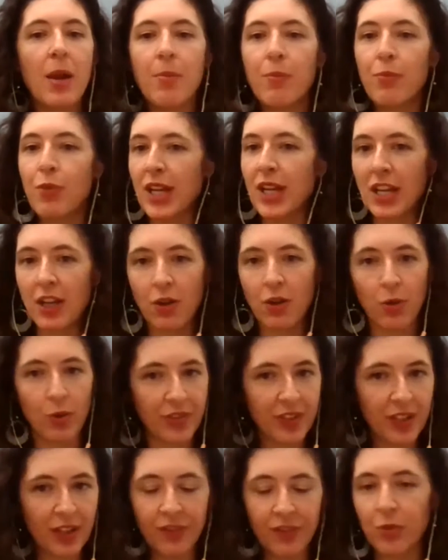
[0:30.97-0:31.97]
bringing your whole
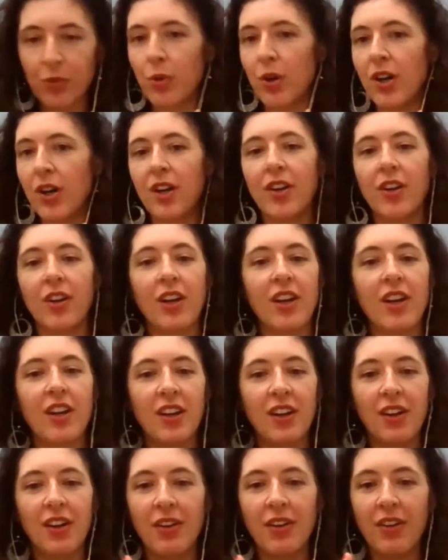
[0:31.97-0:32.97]
self to work,
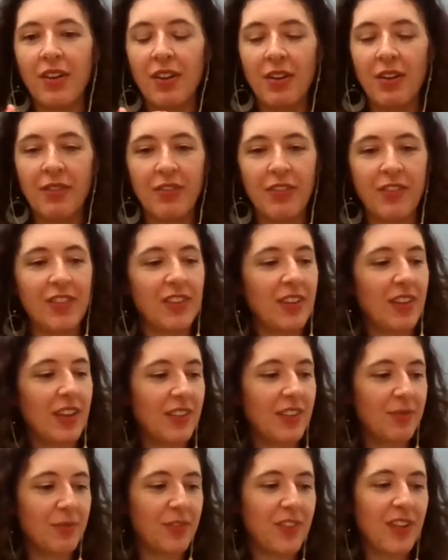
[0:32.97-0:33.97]

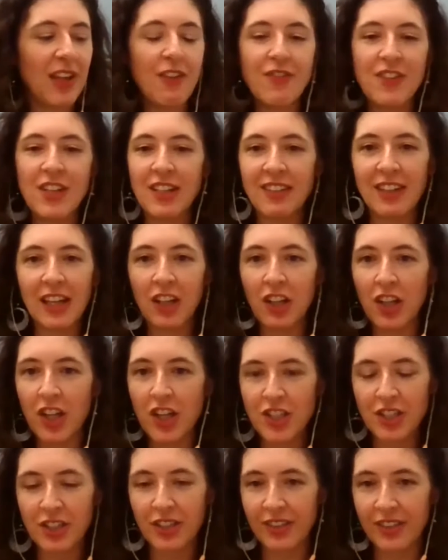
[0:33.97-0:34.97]
safety,
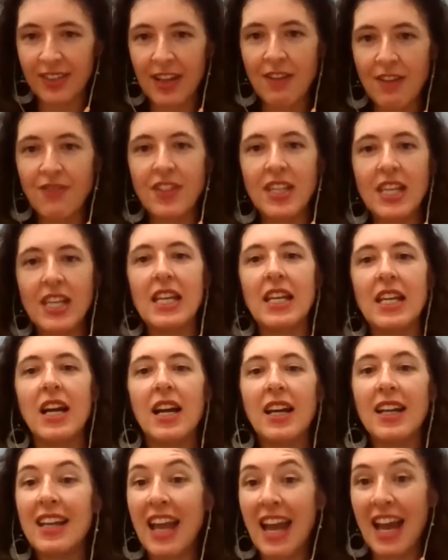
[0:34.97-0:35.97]
psychological safety,
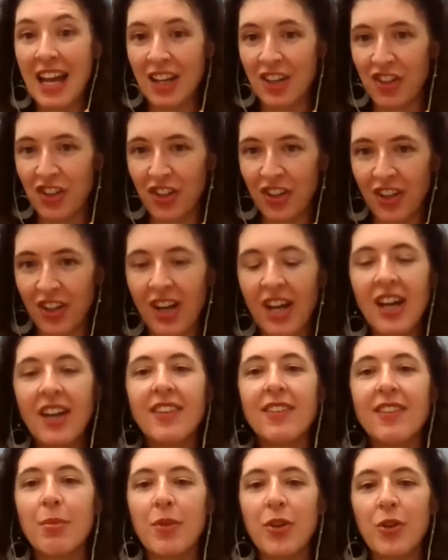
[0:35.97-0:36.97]
candor,
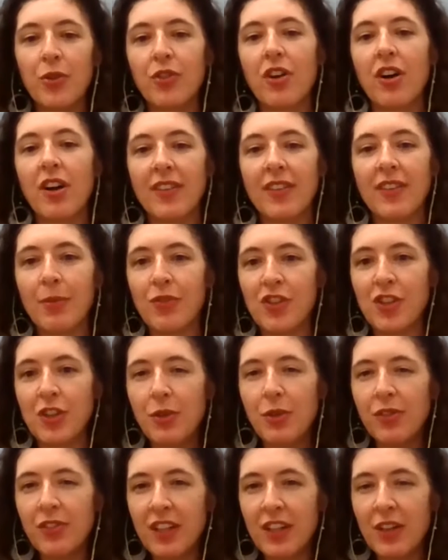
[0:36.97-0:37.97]
some of those concepts, do
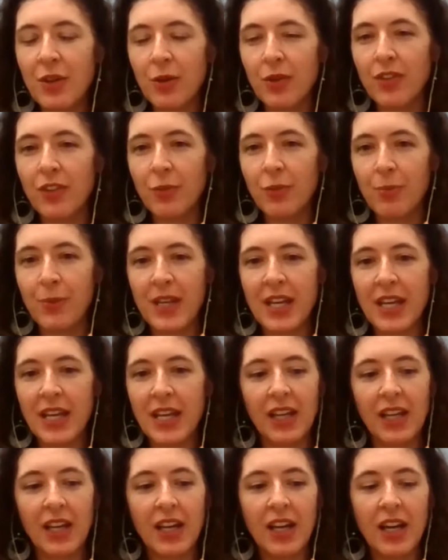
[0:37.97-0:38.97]
you see those as
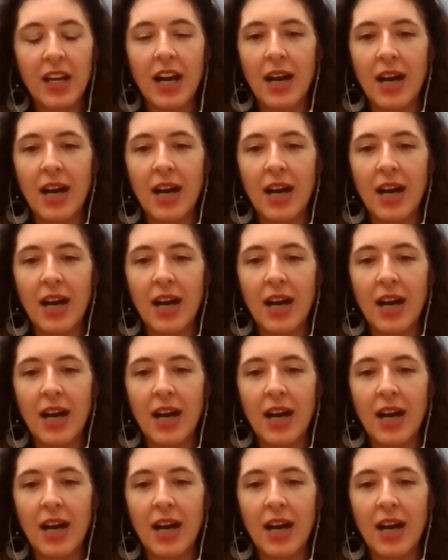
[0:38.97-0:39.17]
being